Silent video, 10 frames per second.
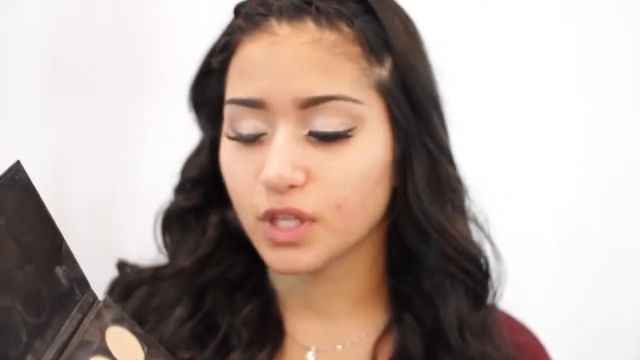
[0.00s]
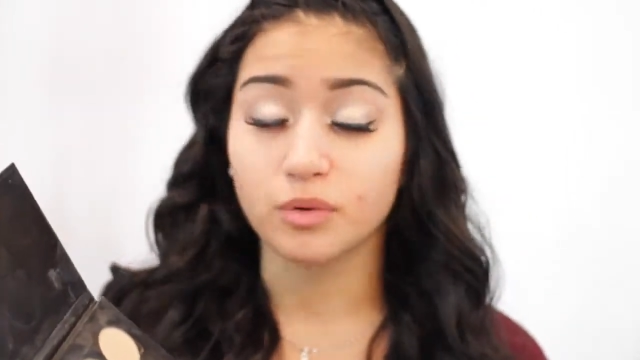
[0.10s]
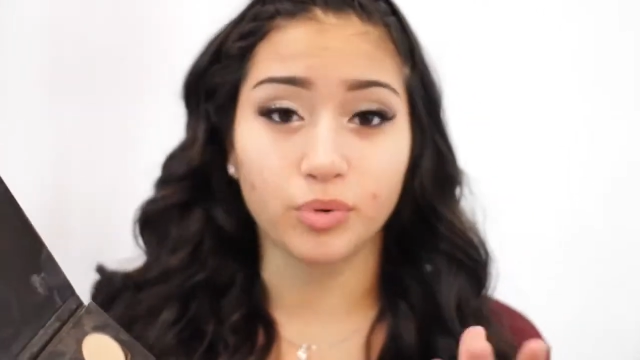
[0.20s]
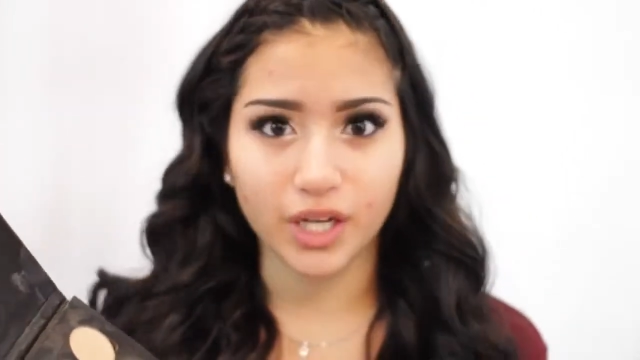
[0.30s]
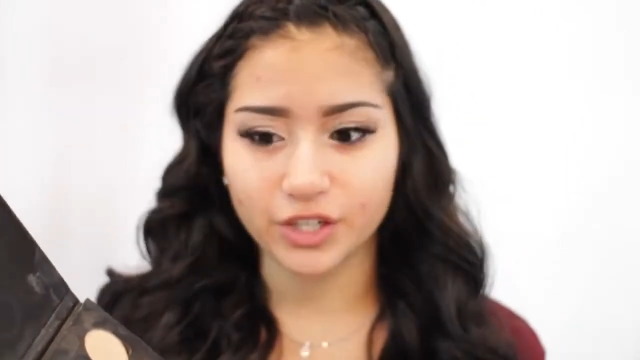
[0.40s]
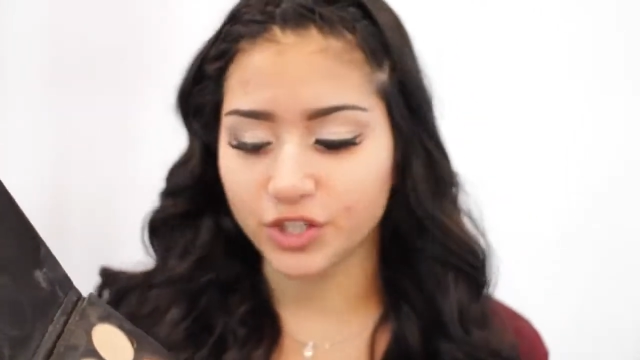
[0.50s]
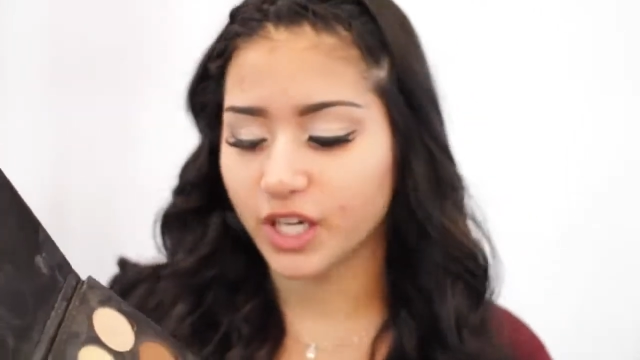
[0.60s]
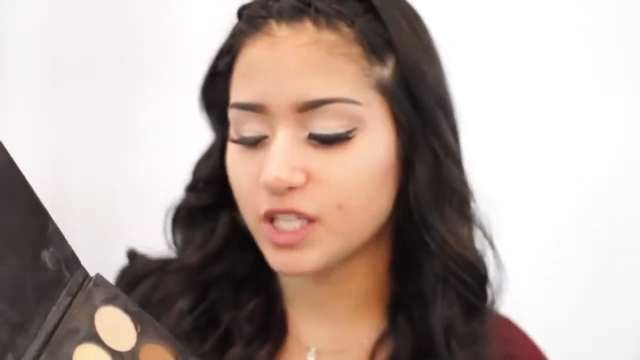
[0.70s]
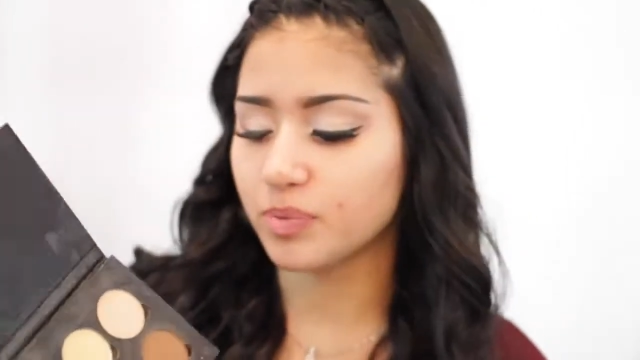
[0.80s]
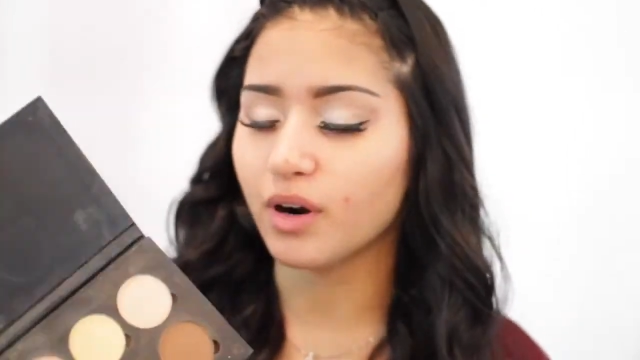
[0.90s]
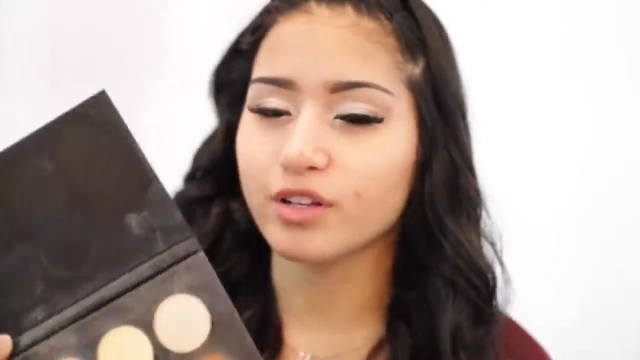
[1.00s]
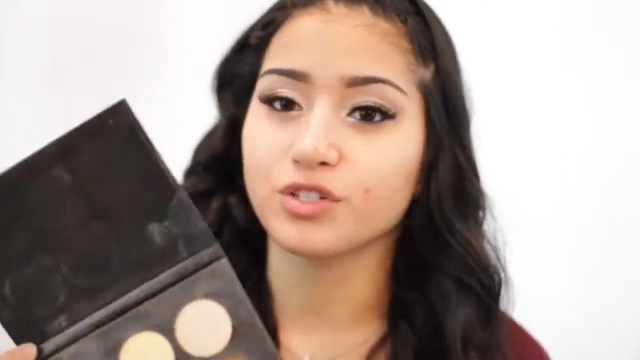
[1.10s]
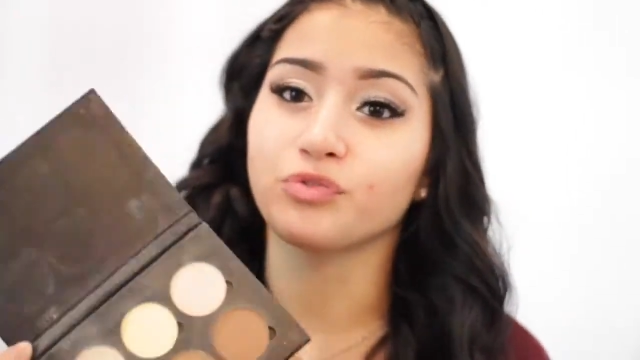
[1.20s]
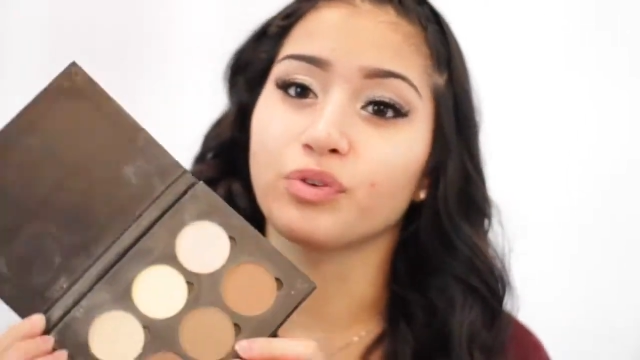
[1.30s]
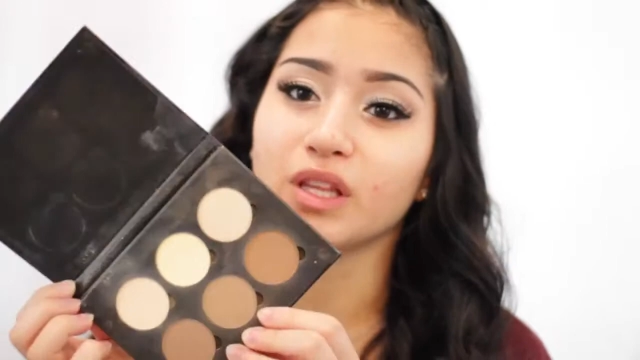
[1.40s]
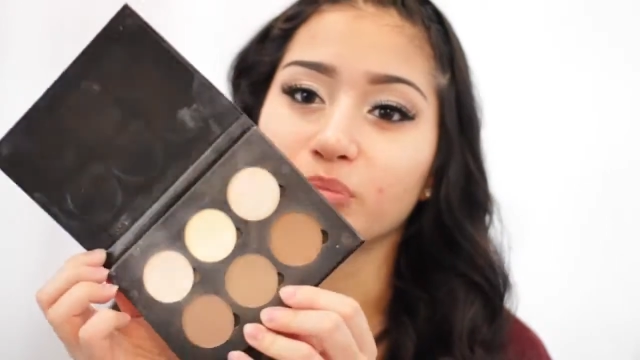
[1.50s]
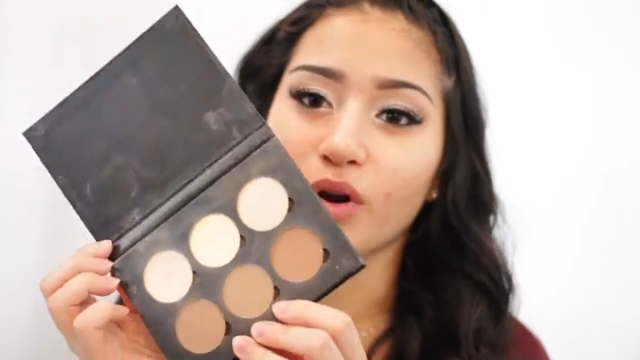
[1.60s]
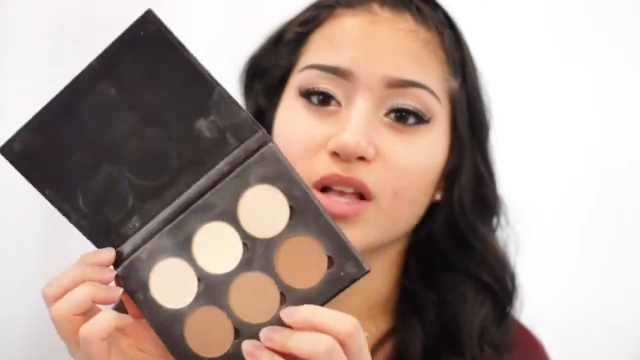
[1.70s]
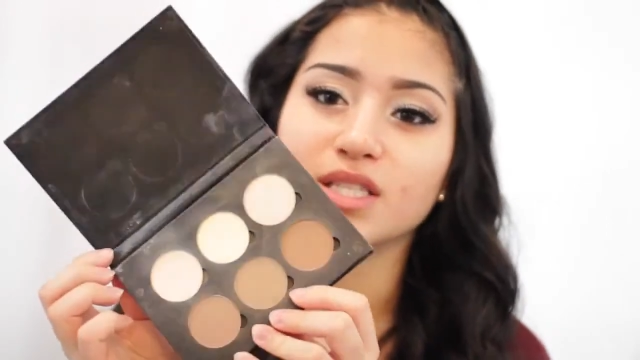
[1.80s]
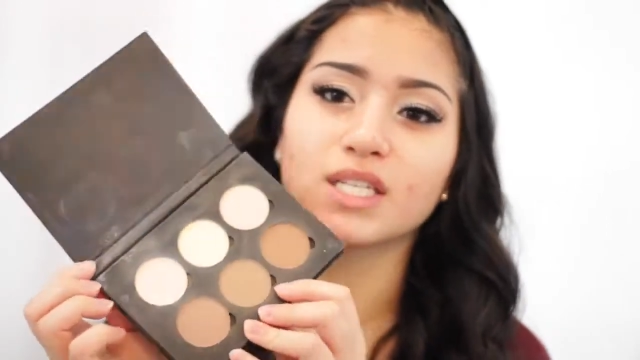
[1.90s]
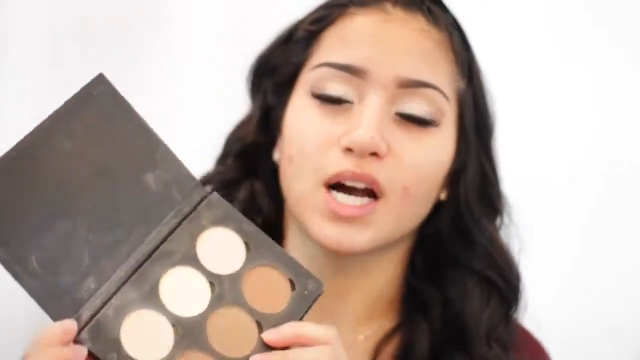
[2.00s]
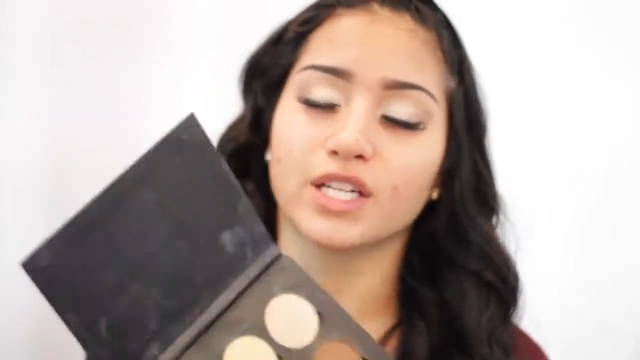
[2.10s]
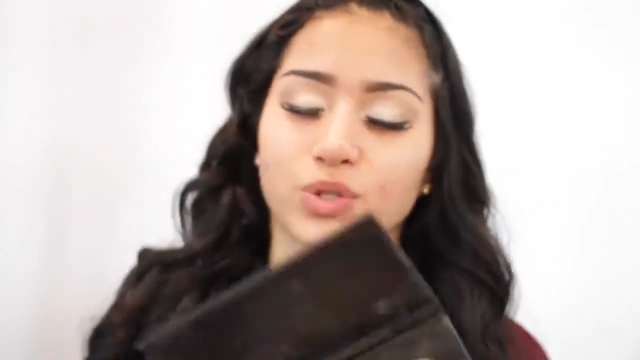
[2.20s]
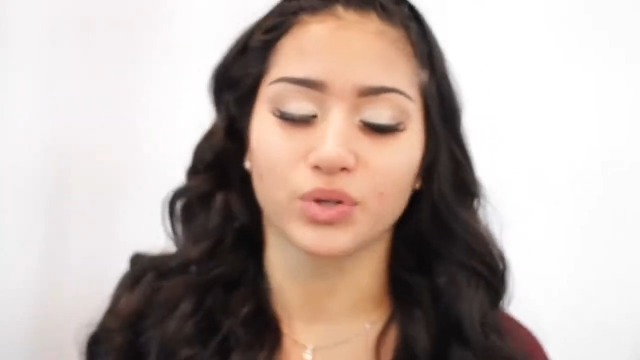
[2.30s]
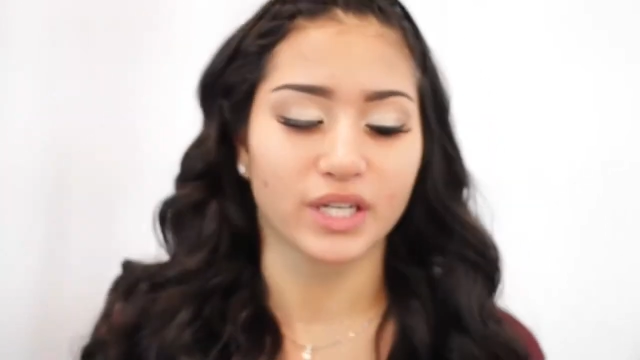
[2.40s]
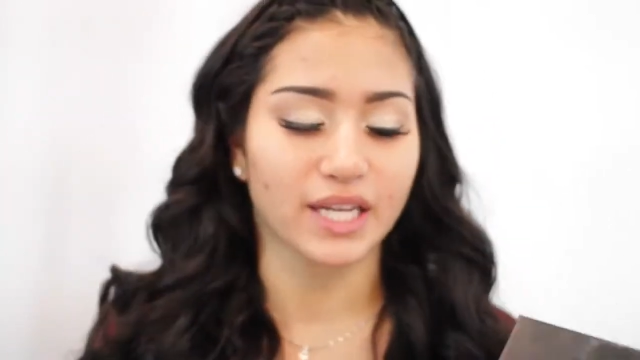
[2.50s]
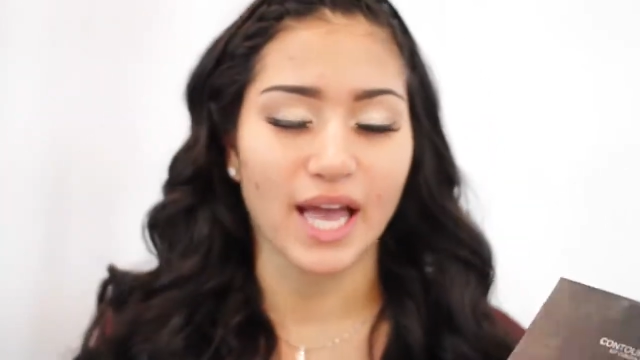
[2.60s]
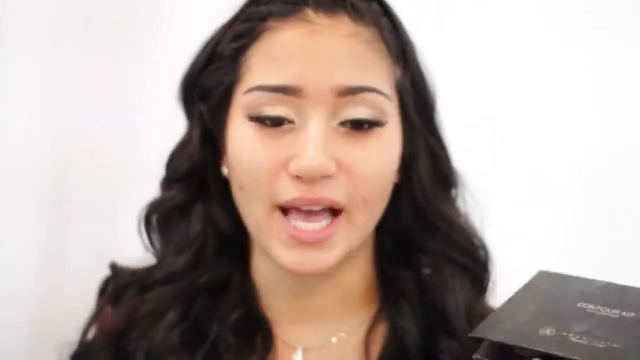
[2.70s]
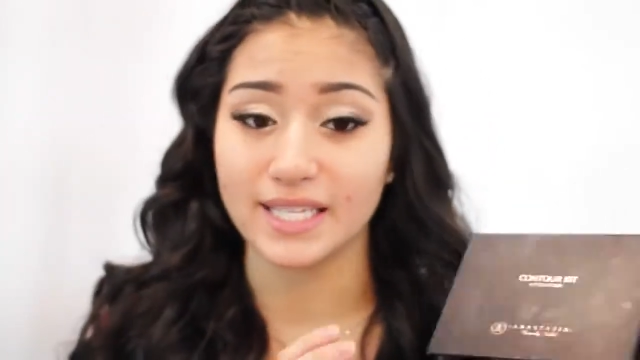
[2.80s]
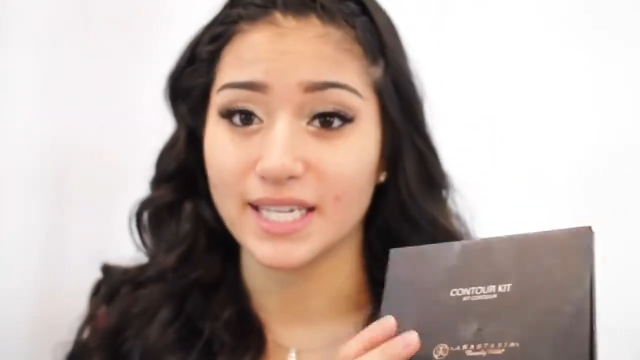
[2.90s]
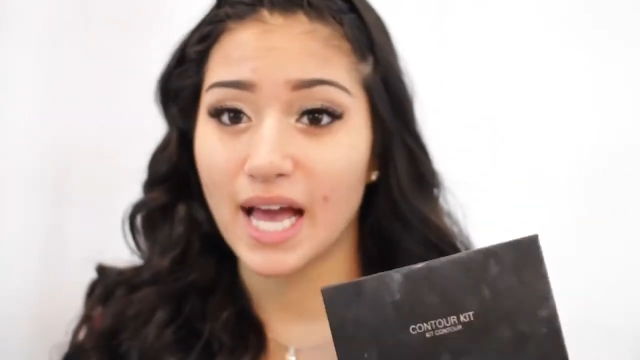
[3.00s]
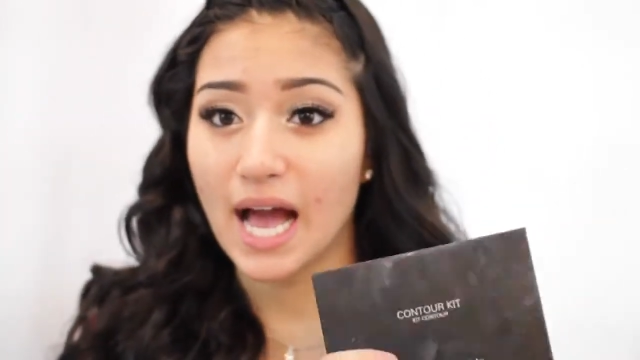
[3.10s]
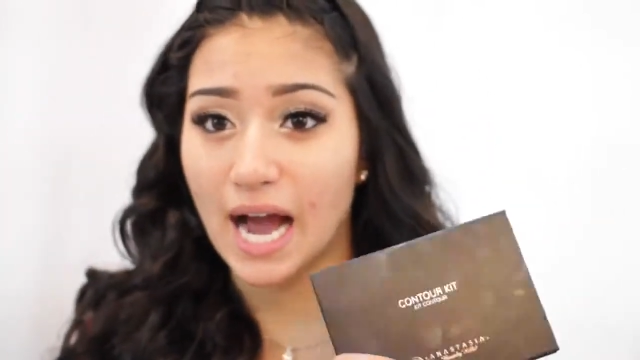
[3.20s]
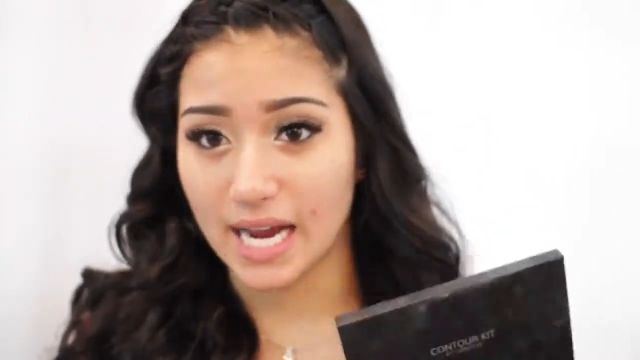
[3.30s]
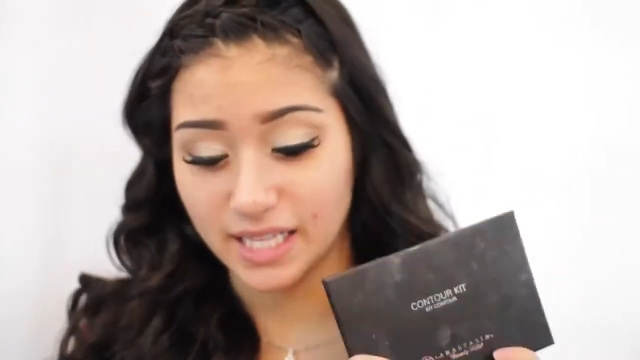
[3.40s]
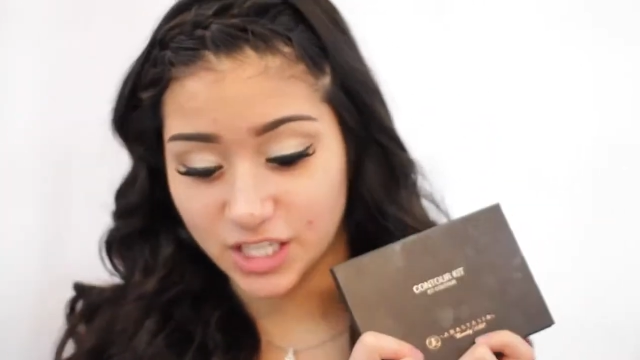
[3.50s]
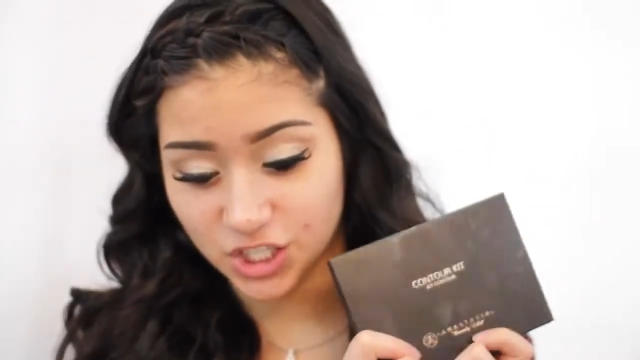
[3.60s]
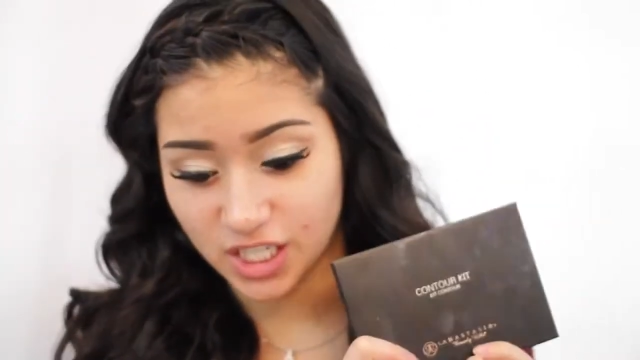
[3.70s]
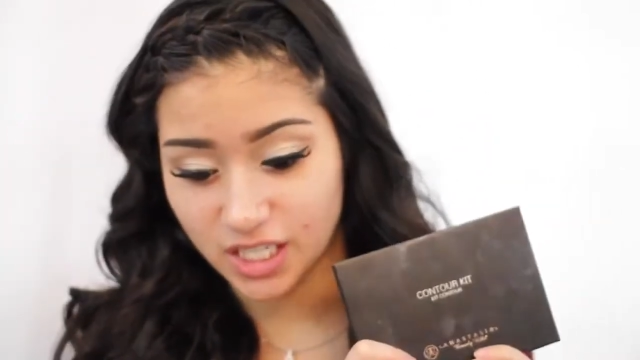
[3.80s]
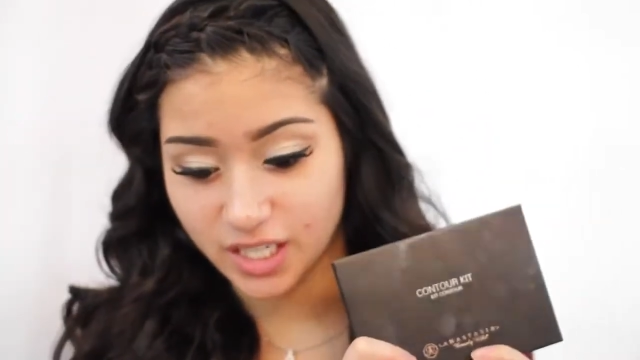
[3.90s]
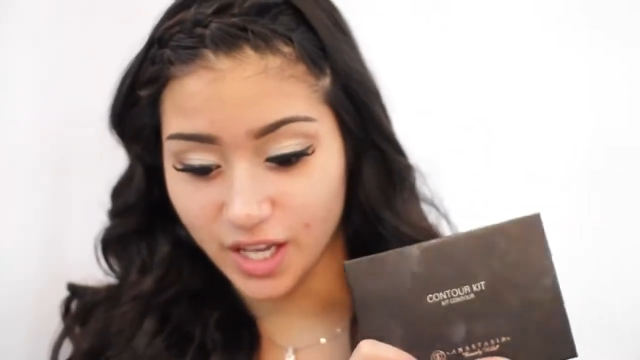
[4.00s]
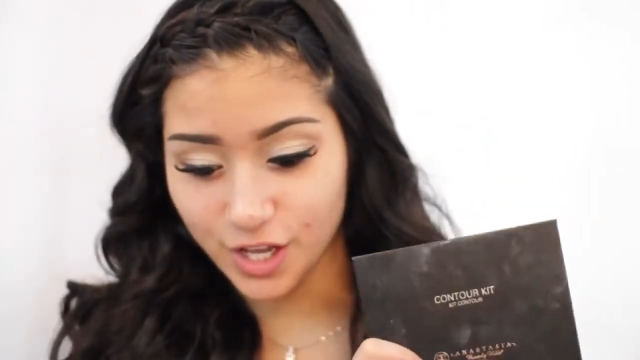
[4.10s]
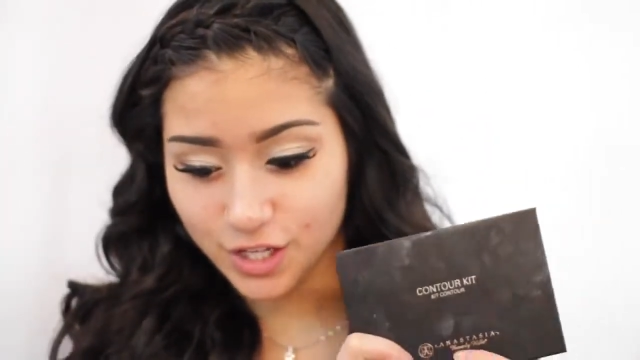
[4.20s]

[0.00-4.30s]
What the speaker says: brighter shades, but also for the bronzing, contouring, and highlight shade.